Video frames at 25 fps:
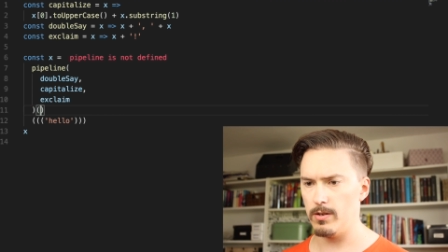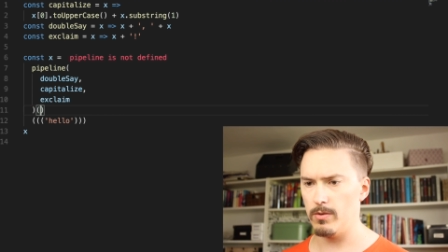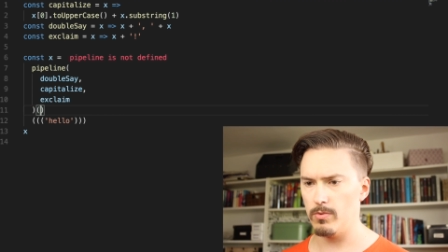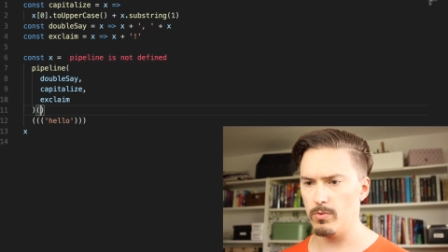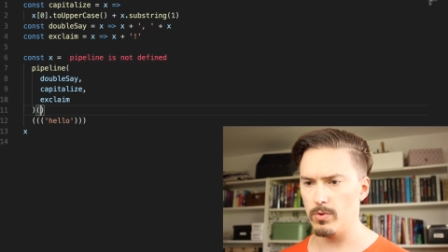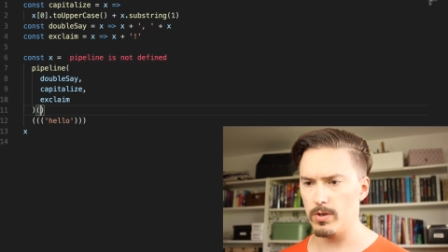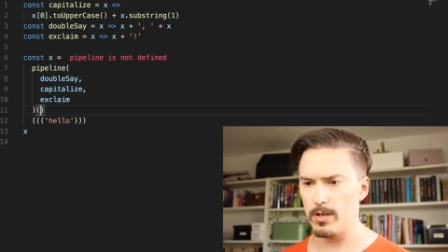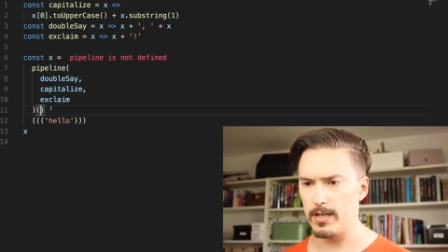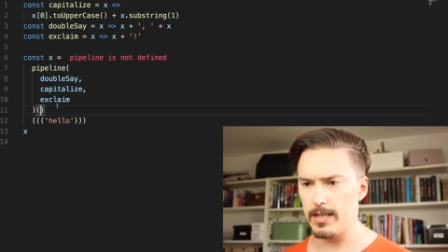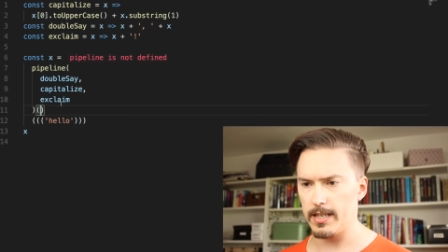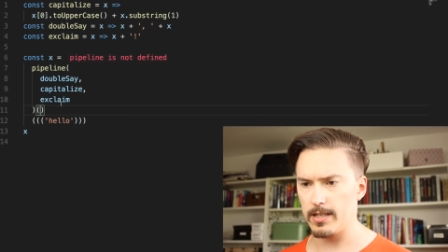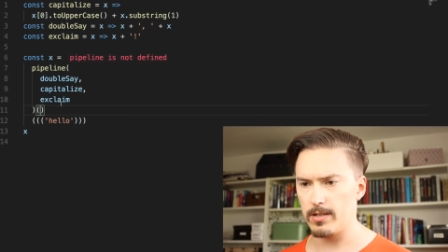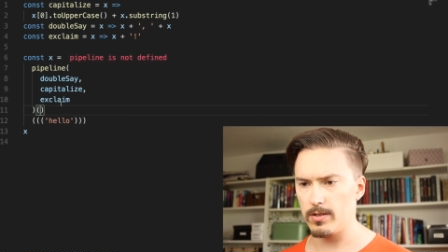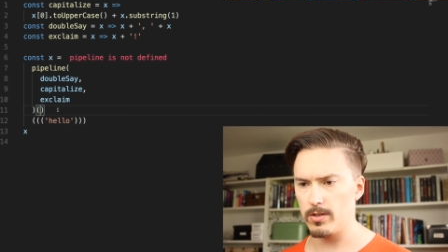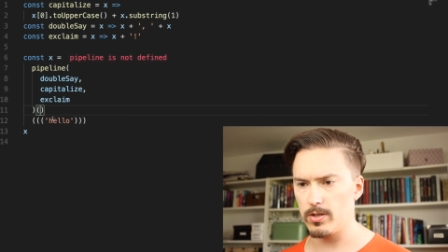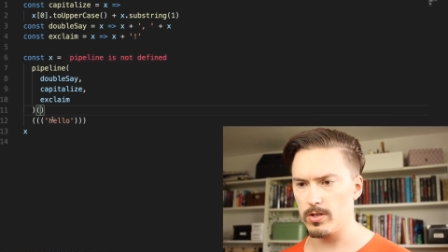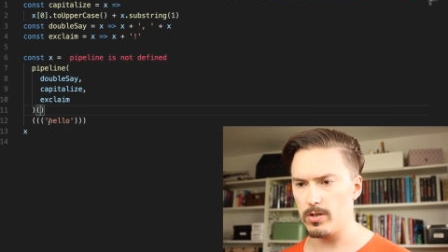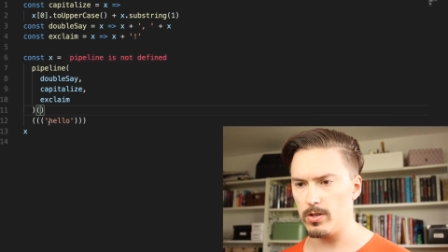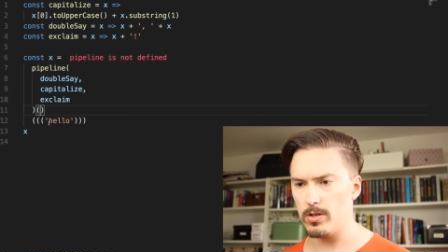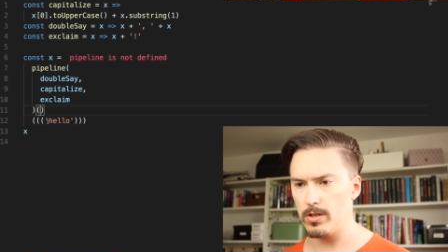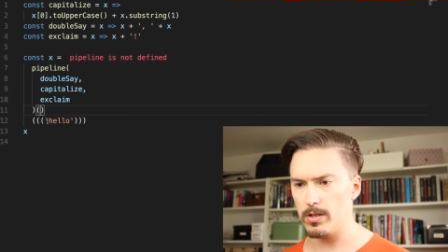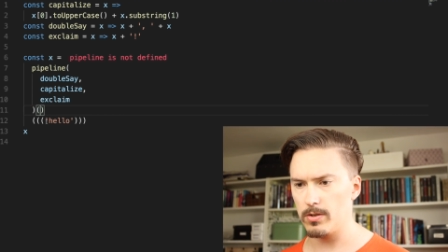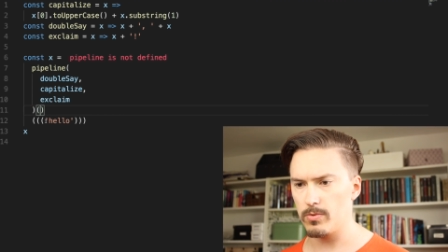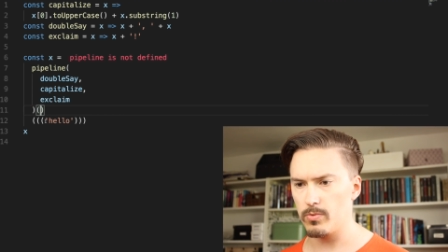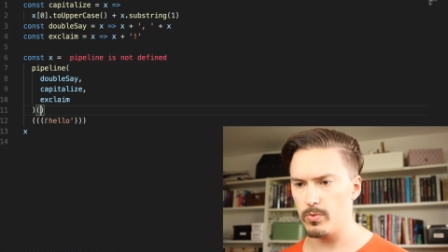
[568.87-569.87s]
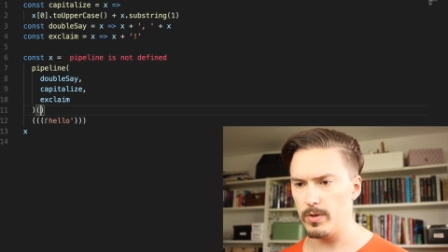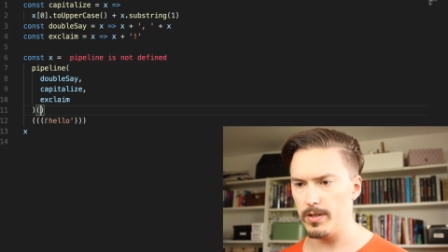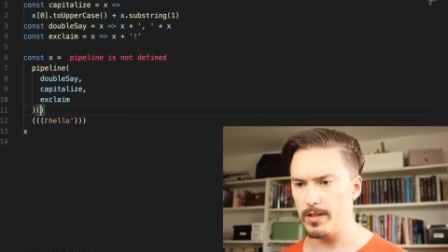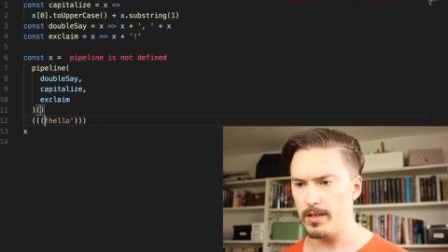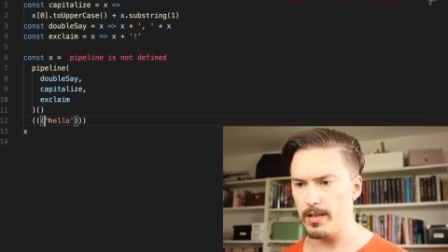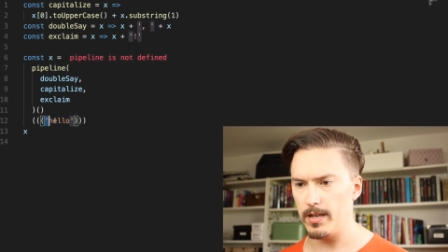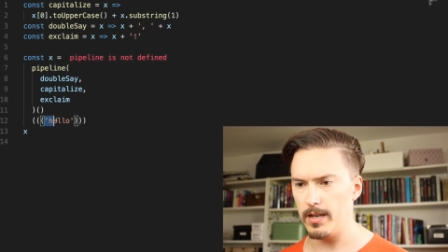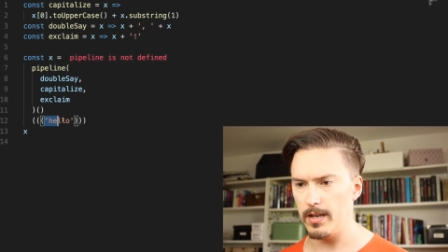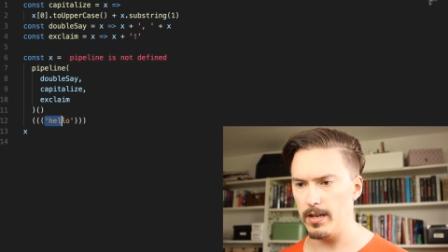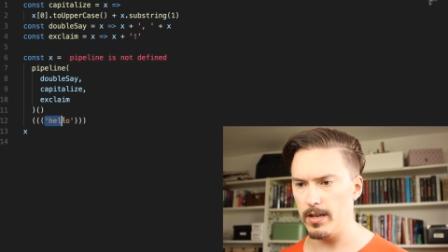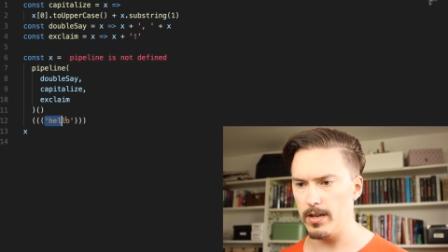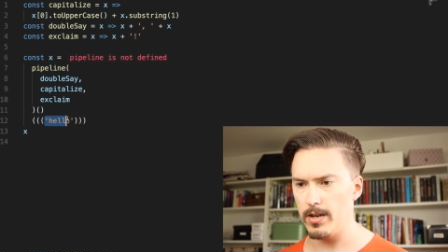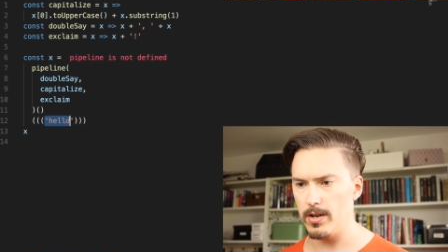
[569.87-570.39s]
would like to call it with
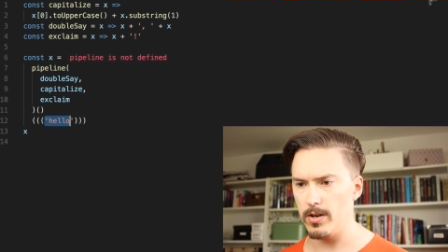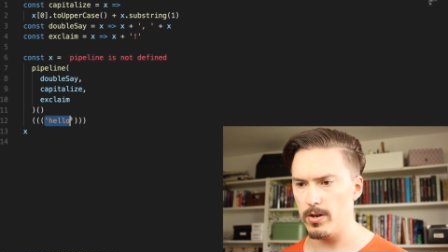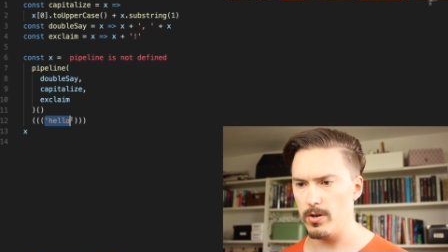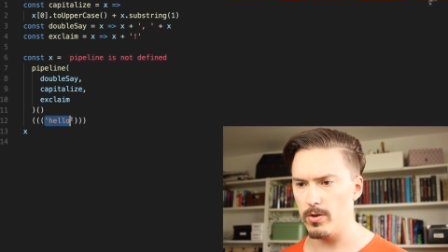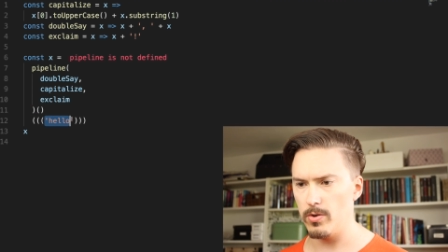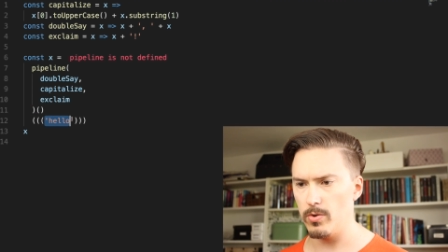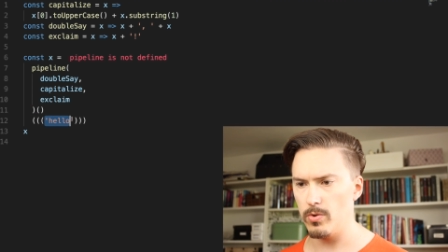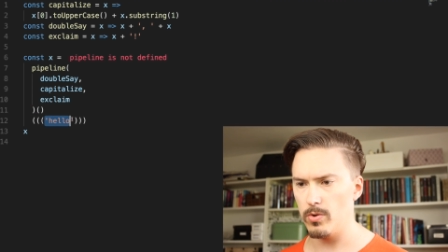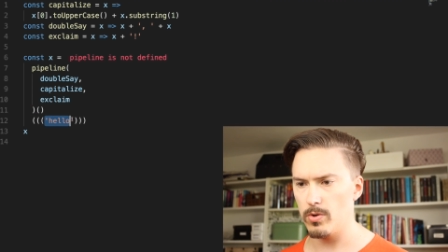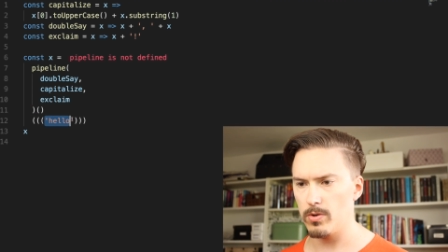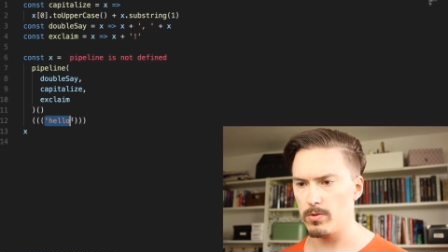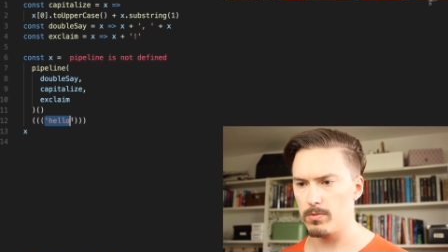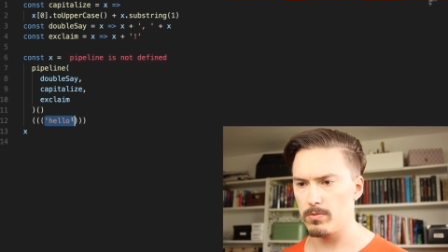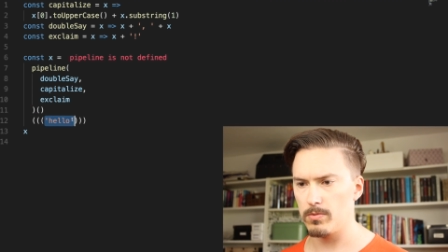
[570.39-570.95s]
hello.